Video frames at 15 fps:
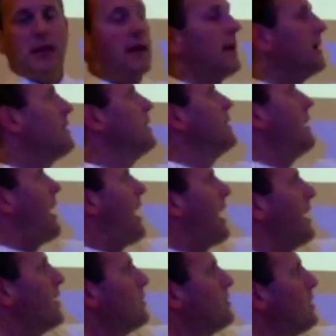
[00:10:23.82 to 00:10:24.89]
a
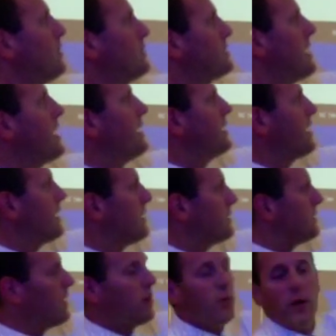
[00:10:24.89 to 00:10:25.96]
higher low tide and a
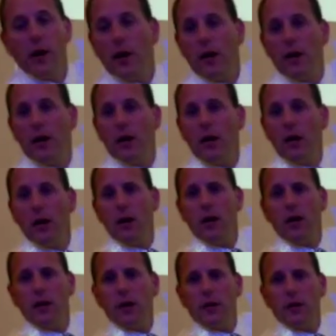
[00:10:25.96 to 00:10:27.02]
lower
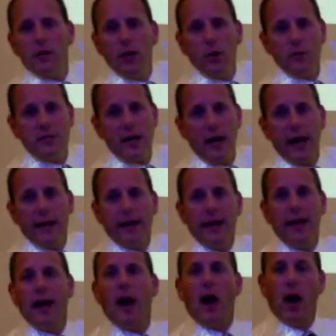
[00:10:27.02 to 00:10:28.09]
low tide
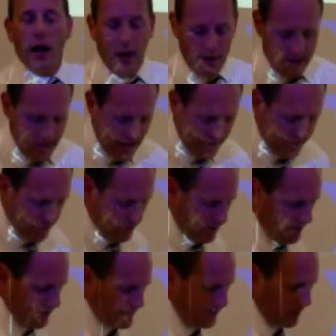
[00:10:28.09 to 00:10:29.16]
on
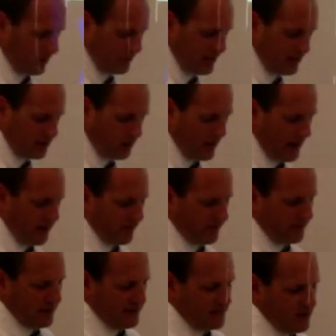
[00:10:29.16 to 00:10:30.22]
every single day. So we have
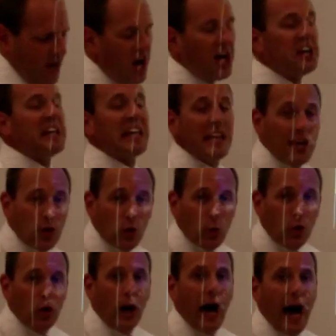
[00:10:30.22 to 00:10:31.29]
these
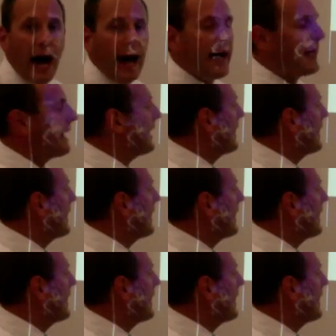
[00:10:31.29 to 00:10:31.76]
unequal high